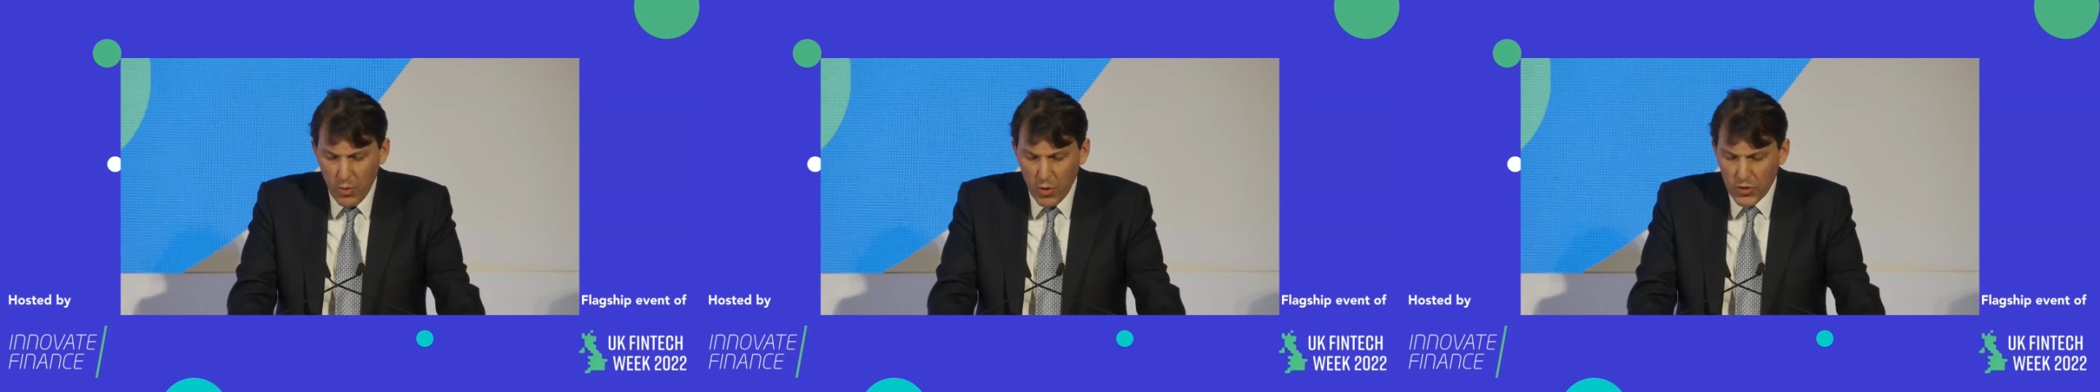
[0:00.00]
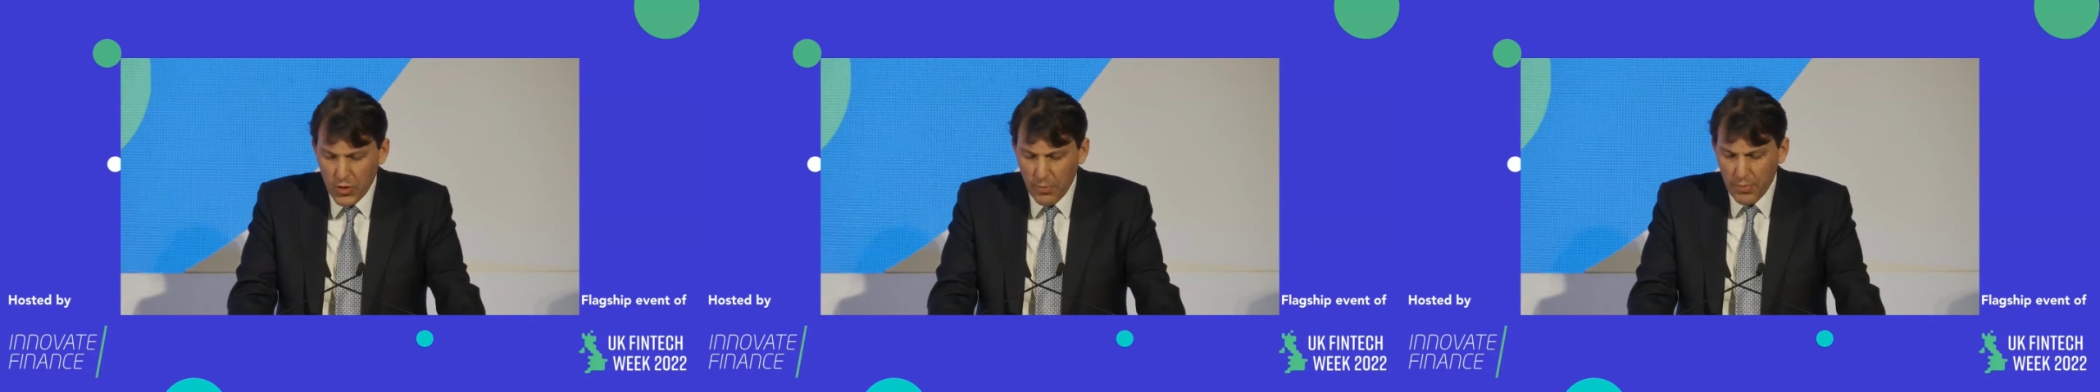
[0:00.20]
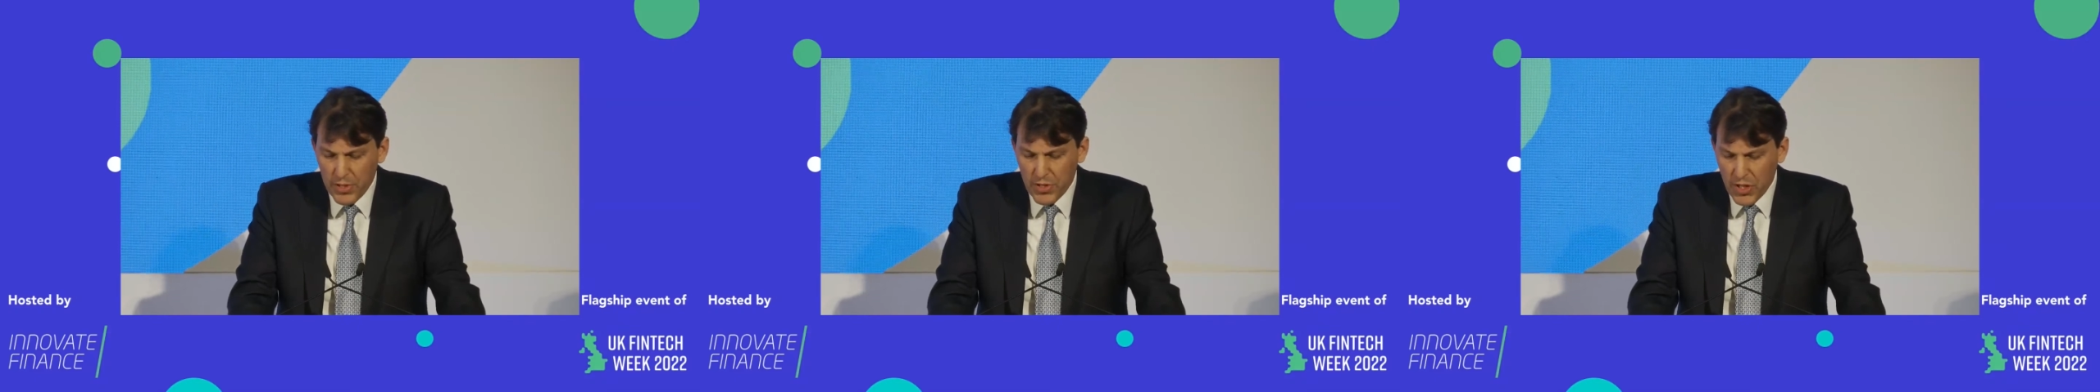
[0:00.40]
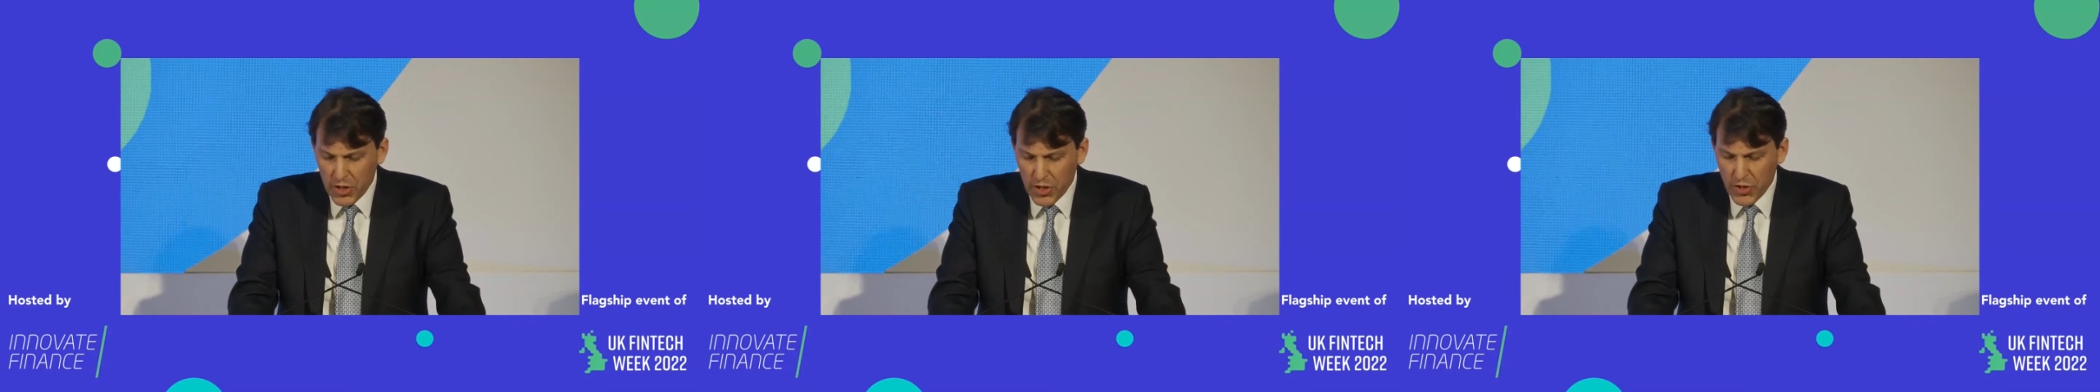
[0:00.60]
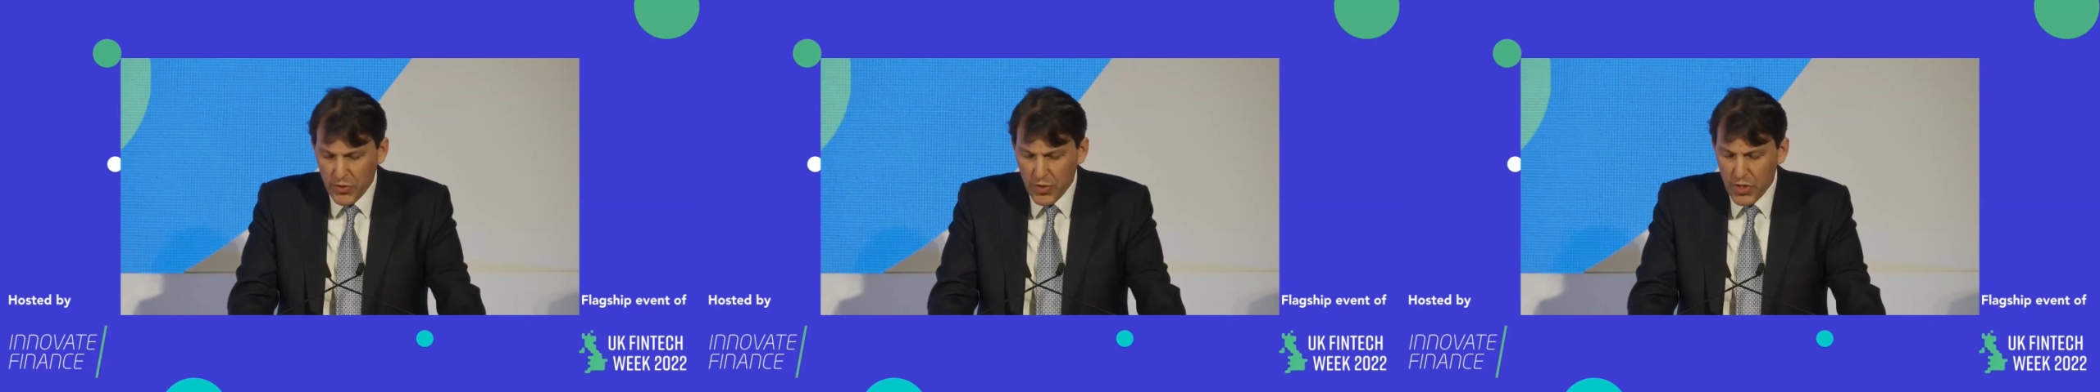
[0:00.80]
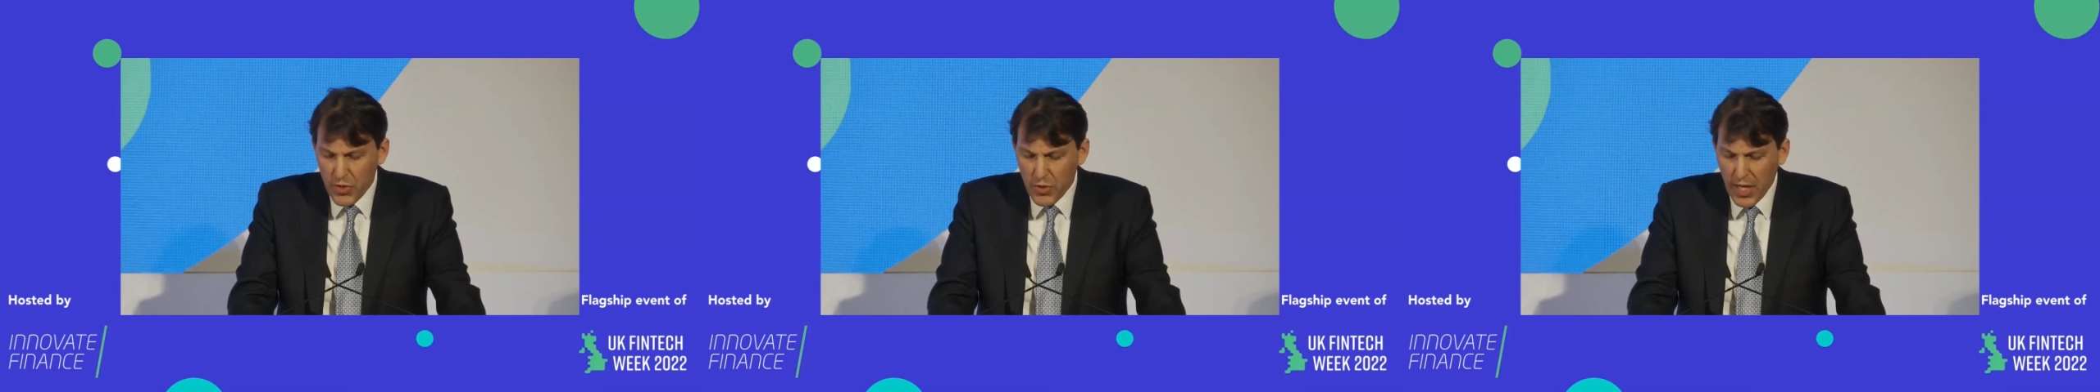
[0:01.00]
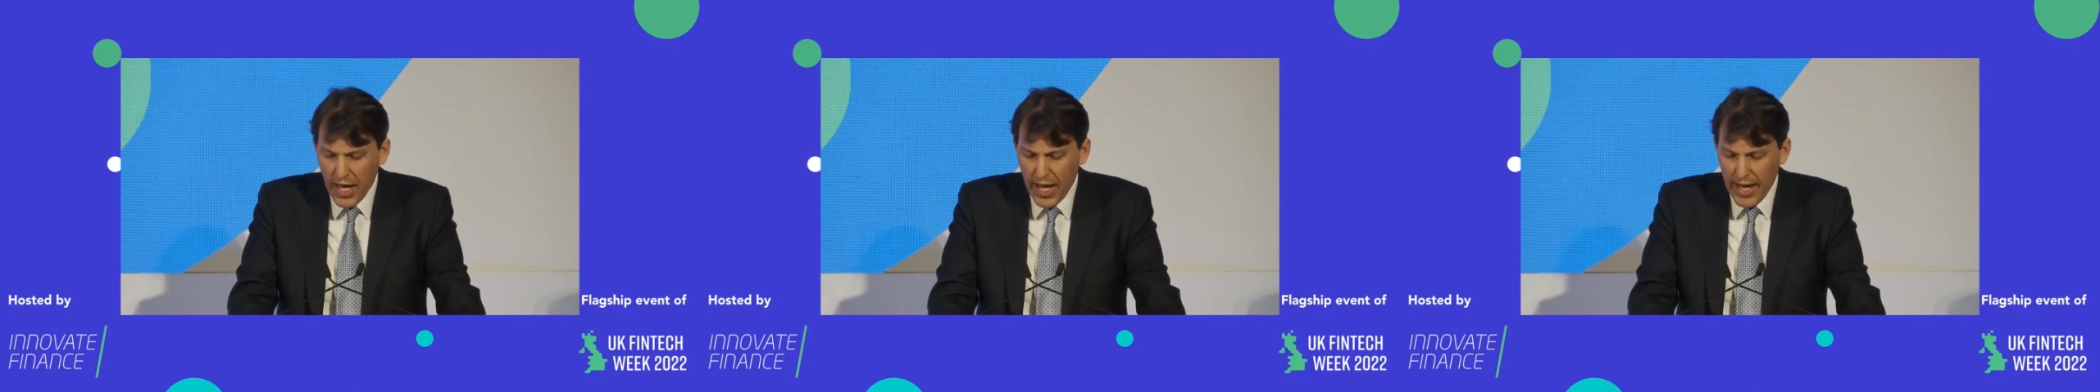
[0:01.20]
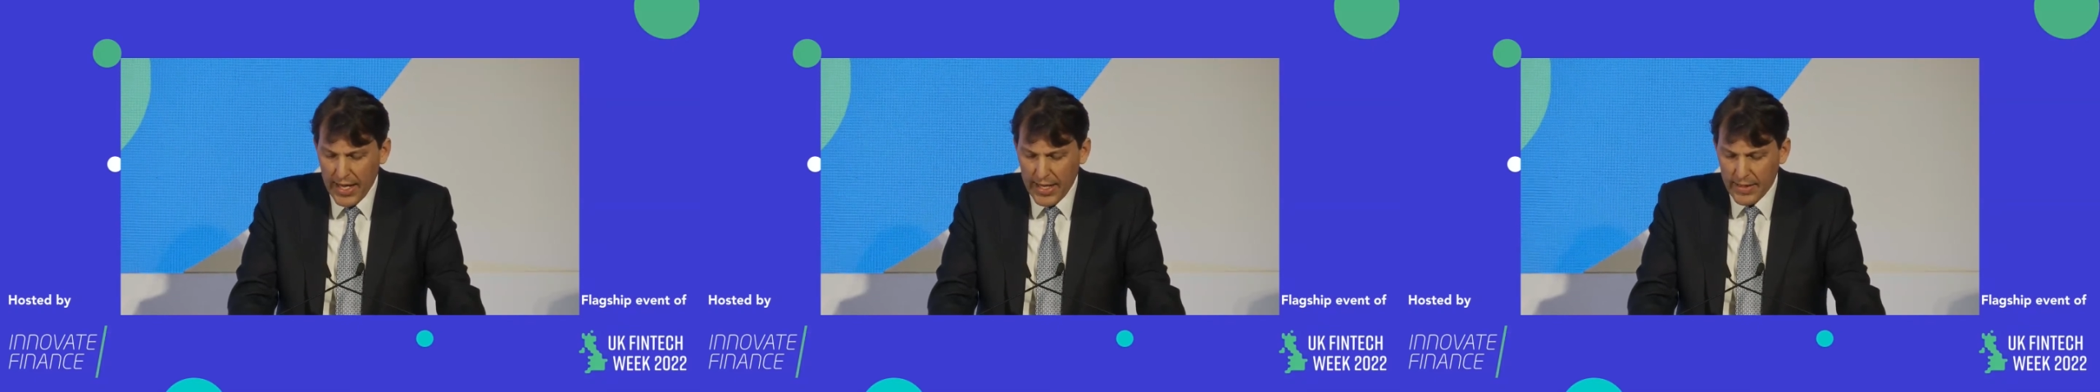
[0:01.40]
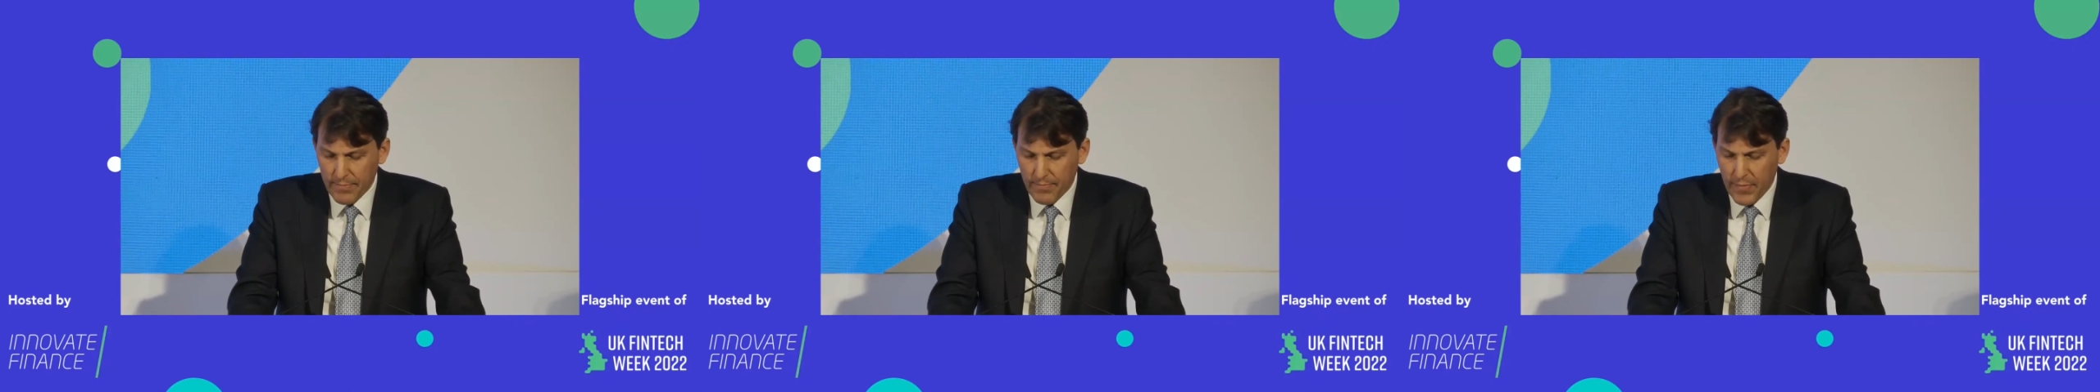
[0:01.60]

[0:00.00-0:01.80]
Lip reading: want to position the UK